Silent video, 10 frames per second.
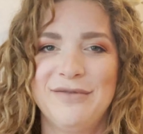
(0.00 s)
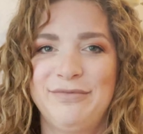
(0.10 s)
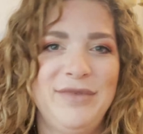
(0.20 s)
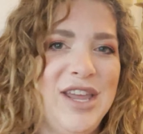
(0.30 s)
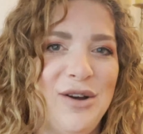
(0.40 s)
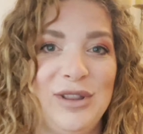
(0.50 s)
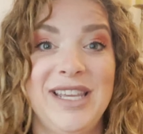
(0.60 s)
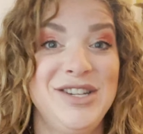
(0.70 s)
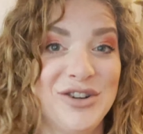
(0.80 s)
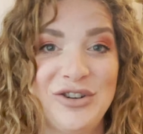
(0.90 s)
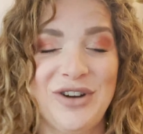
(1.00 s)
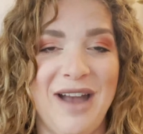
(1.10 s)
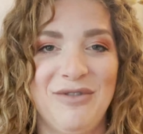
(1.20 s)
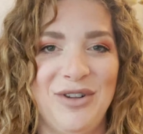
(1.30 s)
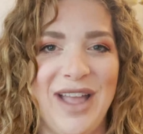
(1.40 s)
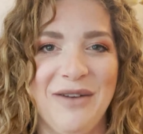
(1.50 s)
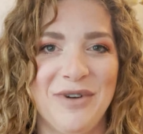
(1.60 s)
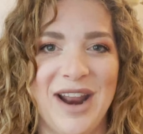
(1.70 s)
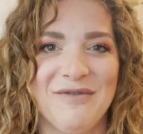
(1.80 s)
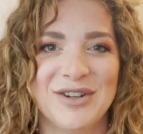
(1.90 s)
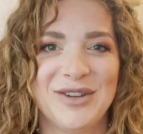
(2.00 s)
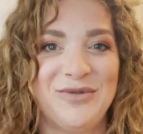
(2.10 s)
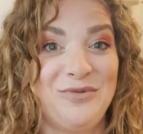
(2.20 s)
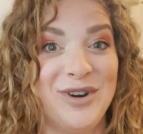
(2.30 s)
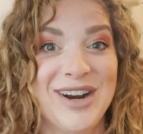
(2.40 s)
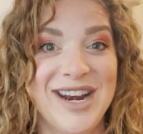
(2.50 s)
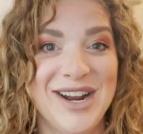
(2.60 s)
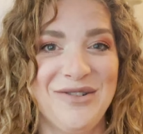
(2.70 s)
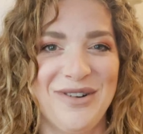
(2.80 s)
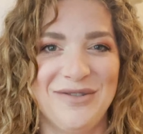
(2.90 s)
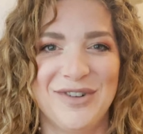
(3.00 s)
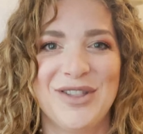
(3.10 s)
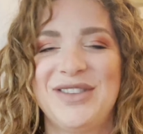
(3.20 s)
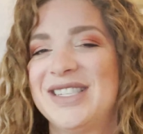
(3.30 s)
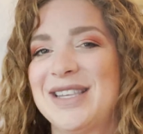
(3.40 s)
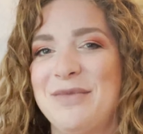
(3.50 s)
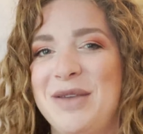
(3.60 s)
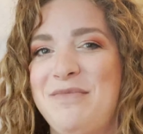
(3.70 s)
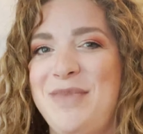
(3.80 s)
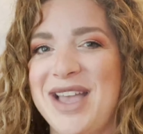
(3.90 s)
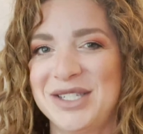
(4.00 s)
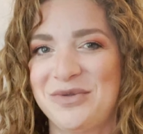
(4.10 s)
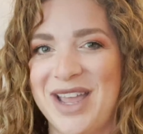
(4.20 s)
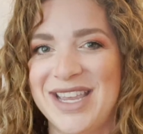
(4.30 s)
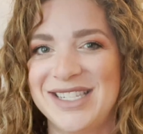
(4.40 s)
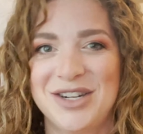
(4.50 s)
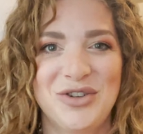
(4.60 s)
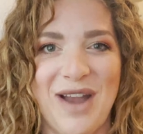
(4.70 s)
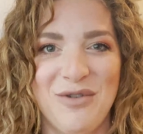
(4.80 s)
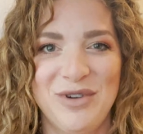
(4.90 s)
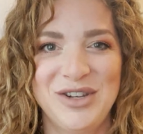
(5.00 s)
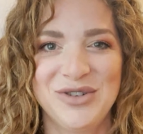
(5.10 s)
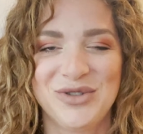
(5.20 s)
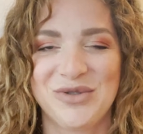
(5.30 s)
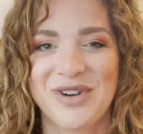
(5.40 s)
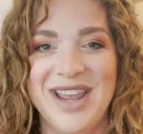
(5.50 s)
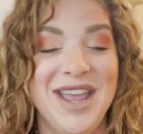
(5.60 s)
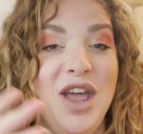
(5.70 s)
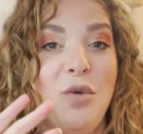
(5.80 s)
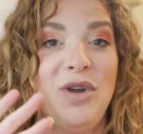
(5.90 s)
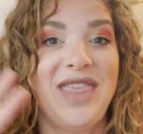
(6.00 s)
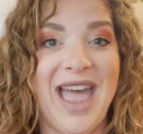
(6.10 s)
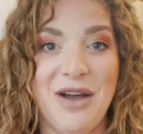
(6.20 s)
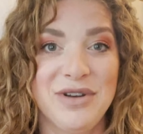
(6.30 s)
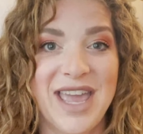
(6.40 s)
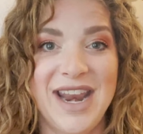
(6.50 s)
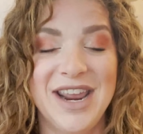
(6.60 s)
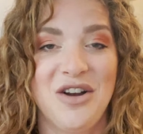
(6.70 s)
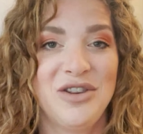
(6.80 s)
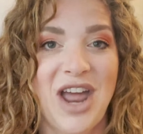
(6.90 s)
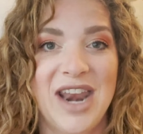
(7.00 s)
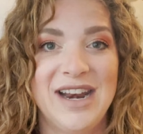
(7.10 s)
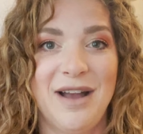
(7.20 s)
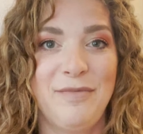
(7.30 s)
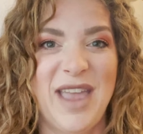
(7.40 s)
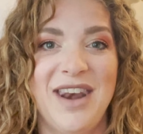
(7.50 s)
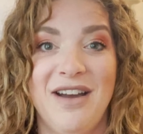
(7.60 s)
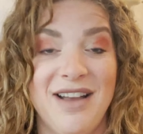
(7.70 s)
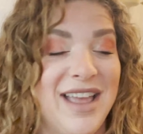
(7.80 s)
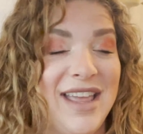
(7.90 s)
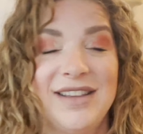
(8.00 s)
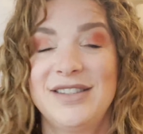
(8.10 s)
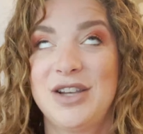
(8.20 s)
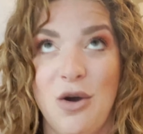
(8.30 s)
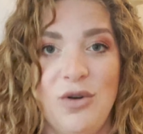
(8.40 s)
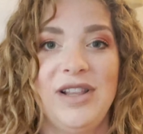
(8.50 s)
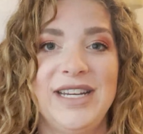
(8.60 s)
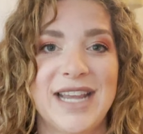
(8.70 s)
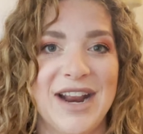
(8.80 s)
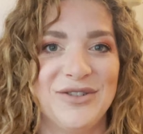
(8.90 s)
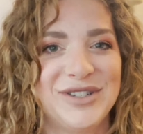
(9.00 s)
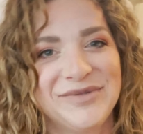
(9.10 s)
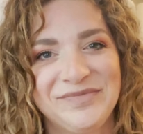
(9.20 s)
leisure travel and whatever. So we're going to go over some of the best ways to travel with your jewelry without getting it all knotted up and totally tangled.